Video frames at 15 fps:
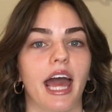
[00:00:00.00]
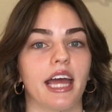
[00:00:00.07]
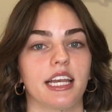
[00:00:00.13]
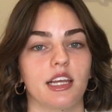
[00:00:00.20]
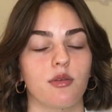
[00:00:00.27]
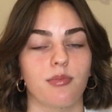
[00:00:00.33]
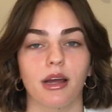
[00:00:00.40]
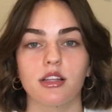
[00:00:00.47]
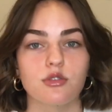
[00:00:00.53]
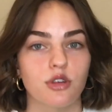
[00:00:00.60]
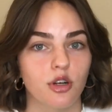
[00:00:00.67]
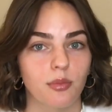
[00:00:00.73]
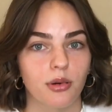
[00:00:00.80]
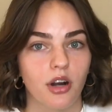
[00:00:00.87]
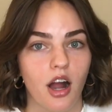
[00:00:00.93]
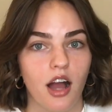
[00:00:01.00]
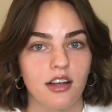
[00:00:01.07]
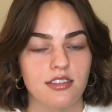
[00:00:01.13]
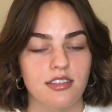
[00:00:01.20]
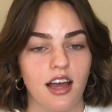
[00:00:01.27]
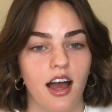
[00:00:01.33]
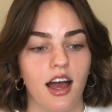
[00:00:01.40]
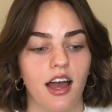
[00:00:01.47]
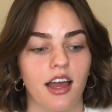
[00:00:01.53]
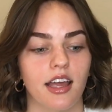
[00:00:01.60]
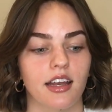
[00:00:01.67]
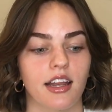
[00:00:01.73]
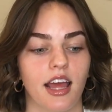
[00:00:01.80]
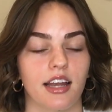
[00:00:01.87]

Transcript: any benzoyl peroxide,